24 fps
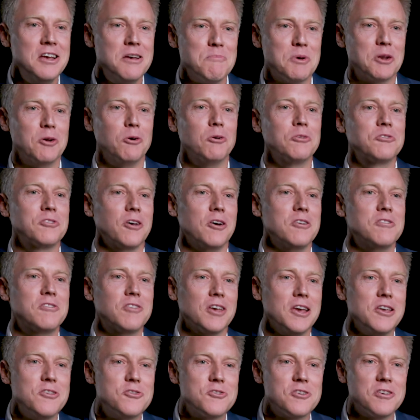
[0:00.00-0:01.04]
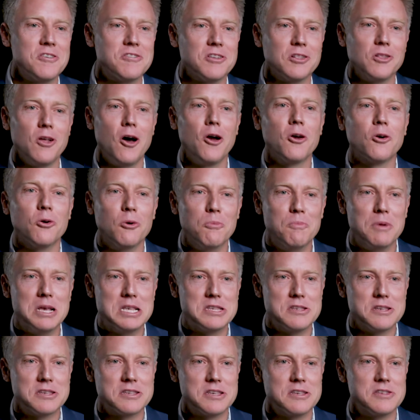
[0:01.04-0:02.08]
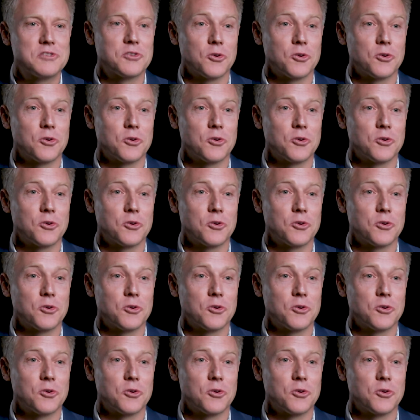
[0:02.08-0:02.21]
but also teachers and local businesses